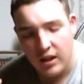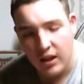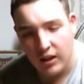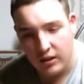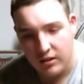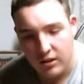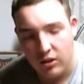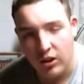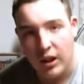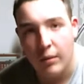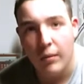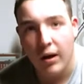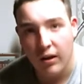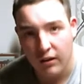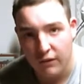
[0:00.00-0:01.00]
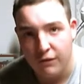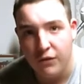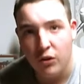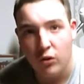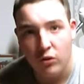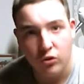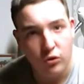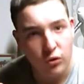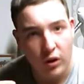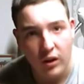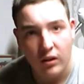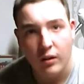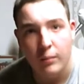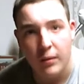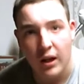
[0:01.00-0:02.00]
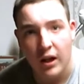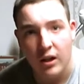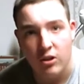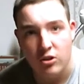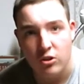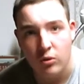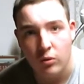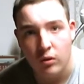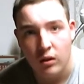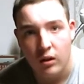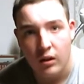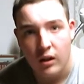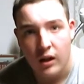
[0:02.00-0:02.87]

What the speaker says: "Yeah, the deer came out of the field directly behind you."